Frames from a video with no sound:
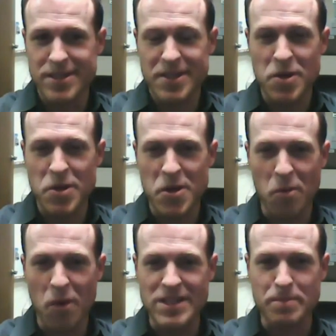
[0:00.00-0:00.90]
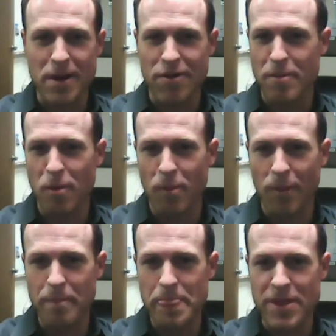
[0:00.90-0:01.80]
what's better than mobile?
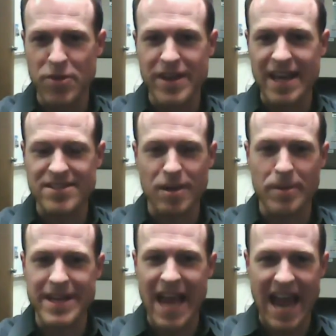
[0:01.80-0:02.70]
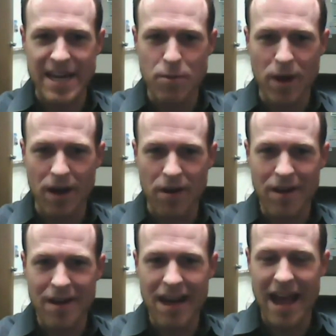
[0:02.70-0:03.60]
You can get somebody anywhere,
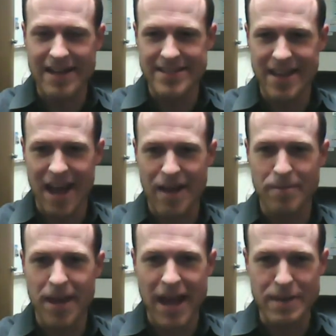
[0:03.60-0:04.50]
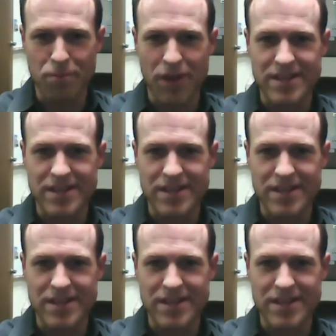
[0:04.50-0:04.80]
anytime, any place.